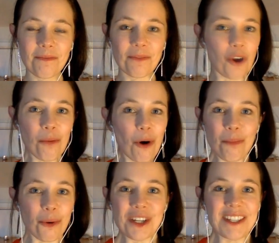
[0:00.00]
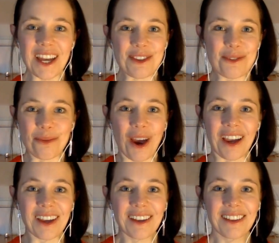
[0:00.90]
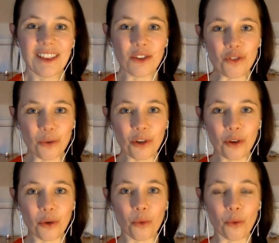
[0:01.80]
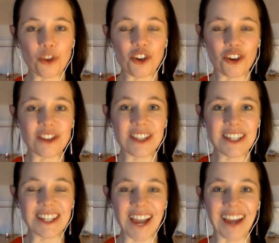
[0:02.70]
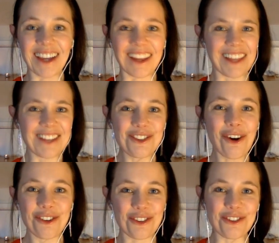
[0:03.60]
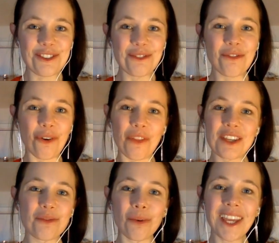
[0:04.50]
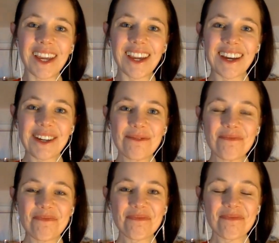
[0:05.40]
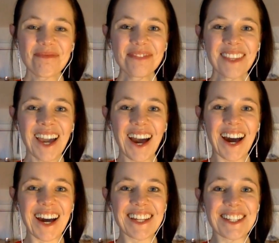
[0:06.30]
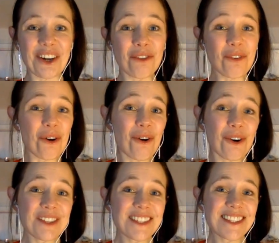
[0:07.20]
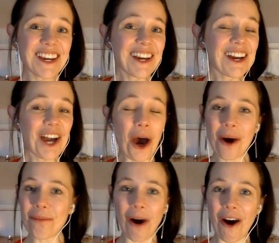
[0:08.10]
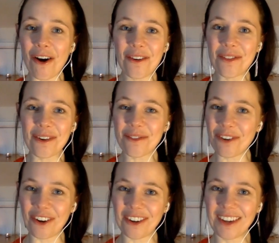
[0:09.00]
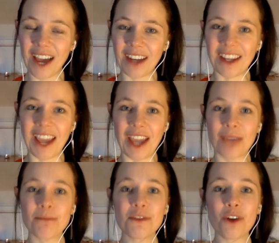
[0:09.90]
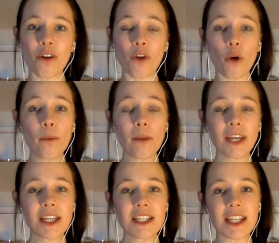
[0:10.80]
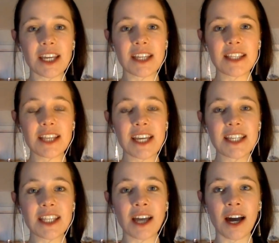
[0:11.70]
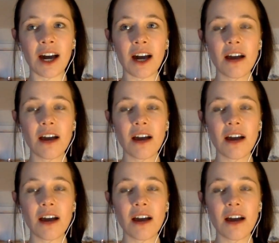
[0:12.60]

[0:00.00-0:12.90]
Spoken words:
No more pretense, right? The true you returns today, and that's not just for this week. And of course, part of the fun and games of opening to this is that